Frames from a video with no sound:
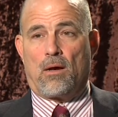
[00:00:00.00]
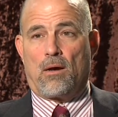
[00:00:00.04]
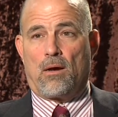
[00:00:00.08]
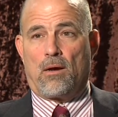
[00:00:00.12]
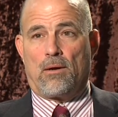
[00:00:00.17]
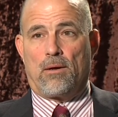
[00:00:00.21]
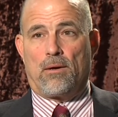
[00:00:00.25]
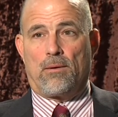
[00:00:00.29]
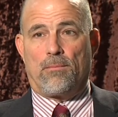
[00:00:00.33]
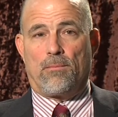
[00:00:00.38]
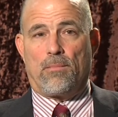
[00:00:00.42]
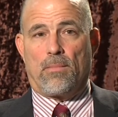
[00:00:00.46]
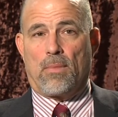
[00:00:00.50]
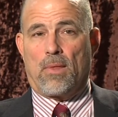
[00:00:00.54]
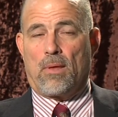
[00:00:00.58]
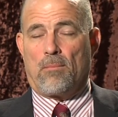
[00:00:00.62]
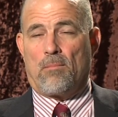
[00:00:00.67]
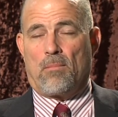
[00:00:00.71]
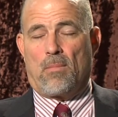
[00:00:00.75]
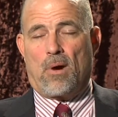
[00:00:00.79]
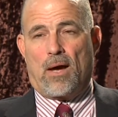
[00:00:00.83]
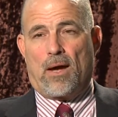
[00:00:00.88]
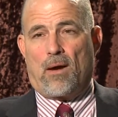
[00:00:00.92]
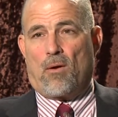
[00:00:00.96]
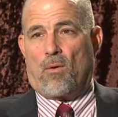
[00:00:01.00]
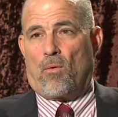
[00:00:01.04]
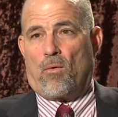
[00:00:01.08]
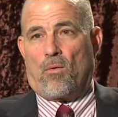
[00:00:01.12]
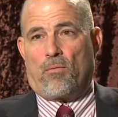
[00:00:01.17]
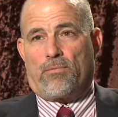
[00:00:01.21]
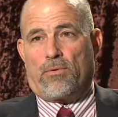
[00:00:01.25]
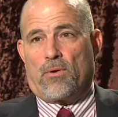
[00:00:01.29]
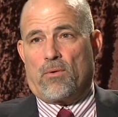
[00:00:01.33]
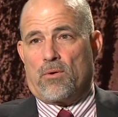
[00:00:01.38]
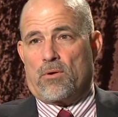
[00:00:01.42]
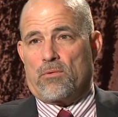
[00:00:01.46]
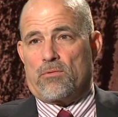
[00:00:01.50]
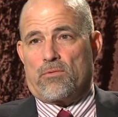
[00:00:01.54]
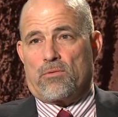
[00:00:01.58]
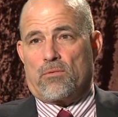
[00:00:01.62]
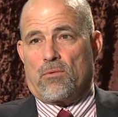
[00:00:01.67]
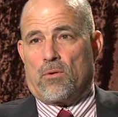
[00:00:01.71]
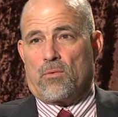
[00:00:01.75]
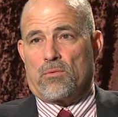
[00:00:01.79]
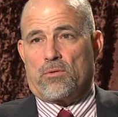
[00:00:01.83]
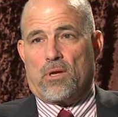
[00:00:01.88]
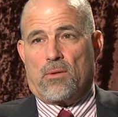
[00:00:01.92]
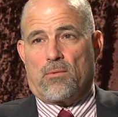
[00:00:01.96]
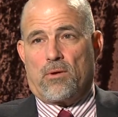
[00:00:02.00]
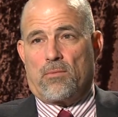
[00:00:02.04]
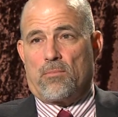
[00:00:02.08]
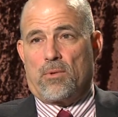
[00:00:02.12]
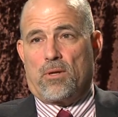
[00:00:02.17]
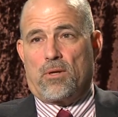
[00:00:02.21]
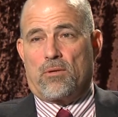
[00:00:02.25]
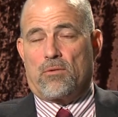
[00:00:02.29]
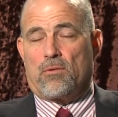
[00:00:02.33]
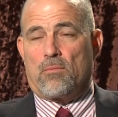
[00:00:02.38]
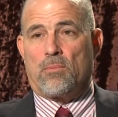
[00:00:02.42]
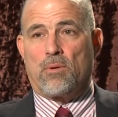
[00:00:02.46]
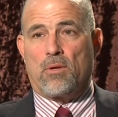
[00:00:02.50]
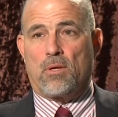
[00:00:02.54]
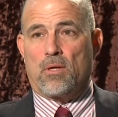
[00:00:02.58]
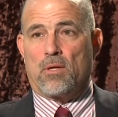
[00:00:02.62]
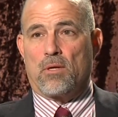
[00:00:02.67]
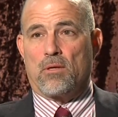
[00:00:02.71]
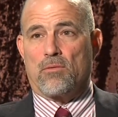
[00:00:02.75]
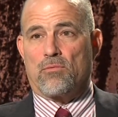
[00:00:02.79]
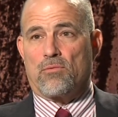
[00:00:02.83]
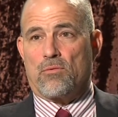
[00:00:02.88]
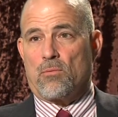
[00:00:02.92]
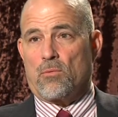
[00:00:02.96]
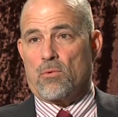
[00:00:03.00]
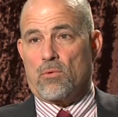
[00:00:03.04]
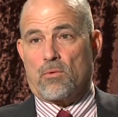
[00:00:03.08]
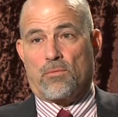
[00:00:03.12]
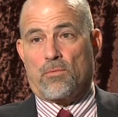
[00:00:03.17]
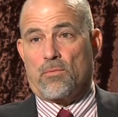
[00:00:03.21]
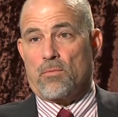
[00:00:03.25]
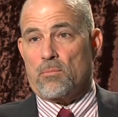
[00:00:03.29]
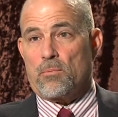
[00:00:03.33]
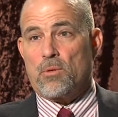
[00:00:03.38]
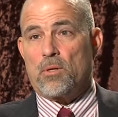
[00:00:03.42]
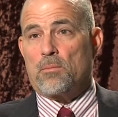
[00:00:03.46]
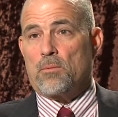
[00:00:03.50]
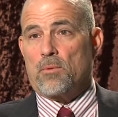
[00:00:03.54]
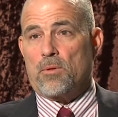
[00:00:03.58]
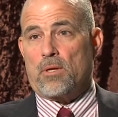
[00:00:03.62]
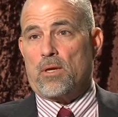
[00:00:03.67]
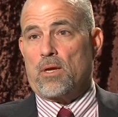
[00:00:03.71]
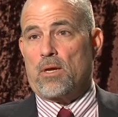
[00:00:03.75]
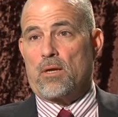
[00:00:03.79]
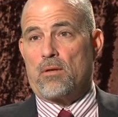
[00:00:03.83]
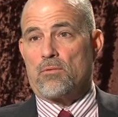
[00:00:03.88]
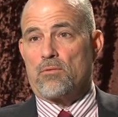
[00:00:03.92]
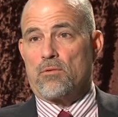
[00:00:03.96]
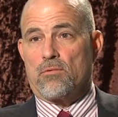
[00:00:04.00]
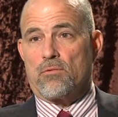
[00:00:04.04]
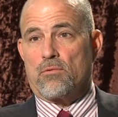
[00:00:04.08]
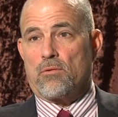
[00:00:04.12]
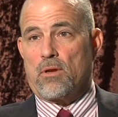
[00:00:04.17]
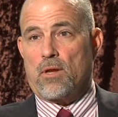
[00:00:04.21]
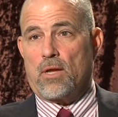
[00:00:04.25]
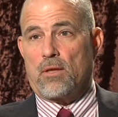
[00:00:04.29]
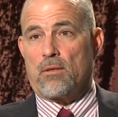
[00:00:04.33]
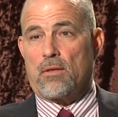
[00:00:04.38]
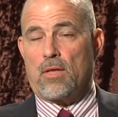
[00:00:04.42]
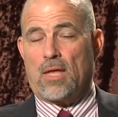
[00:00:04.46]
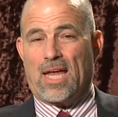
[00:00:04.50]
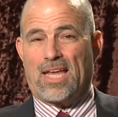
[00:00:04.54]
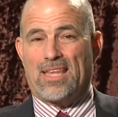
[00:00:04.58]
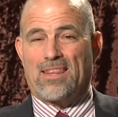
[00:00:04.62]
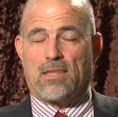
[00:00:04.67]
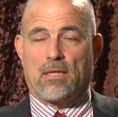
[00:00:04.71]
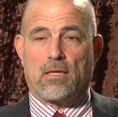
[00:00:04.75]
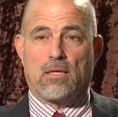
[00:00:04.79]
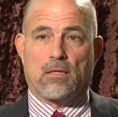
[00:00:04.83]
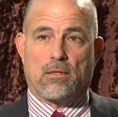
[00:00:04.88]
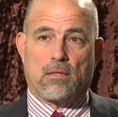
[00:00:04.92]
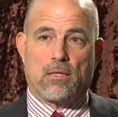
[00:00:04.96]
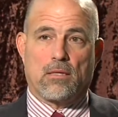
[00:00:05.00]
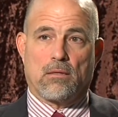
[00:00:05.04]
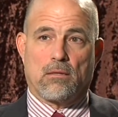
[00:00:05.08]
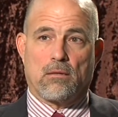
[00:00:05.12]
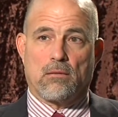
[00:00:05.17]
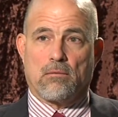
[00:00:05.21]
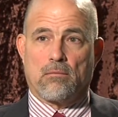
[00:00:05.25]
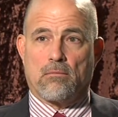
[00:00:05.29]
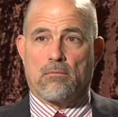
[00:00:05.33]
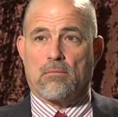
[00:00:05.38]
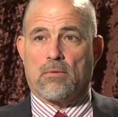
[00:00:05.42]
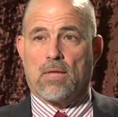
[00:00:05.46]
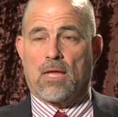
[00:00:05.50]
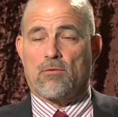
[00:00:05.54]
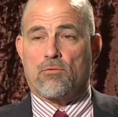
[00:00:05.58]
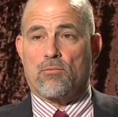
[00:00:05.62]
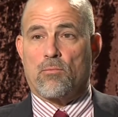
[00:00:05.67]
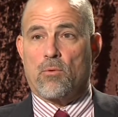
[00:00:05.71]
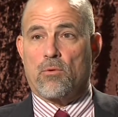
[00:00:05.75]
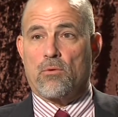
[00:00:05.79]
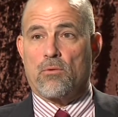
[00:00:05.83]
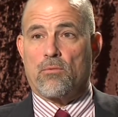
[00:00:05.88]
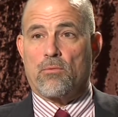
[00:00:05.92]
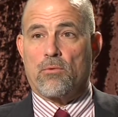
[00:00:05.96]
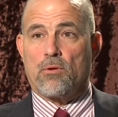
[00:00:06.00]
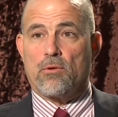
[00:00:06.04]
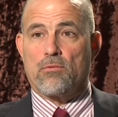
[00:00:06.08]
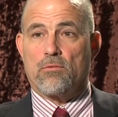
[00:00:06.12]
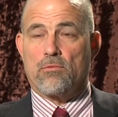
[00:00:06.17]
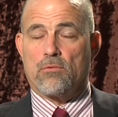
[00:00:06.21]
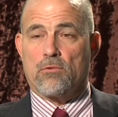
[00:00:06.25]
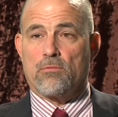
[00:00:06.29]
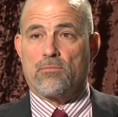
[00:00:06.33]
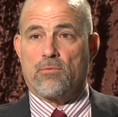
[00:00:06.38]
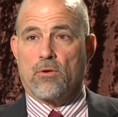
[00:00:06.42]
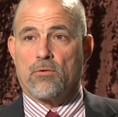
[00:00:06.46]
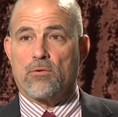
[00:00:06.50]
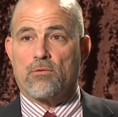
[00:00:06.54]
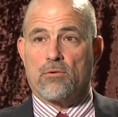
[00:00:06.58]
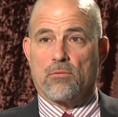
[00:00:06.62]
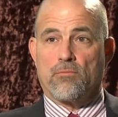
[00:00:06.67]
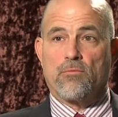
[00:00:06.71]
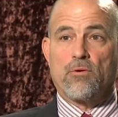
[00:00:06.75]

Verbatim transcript: Um, my whole focus the whole time I've been at Topeka is to work for the people of Kansas, and I, I think that that's one of the reasons that folks